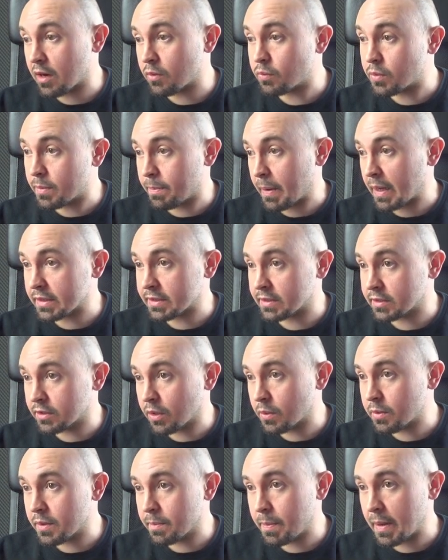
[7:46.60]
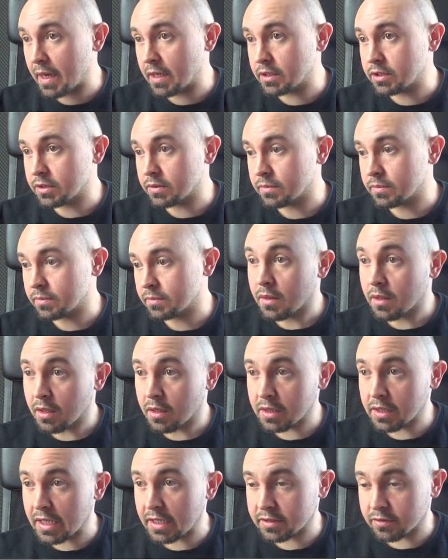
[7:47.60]
repository page.
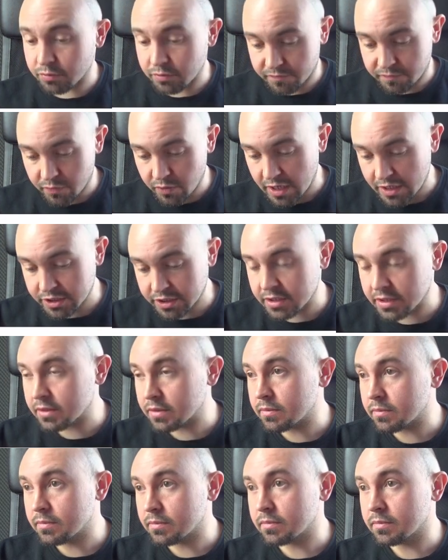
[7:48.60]
Let's refresh it.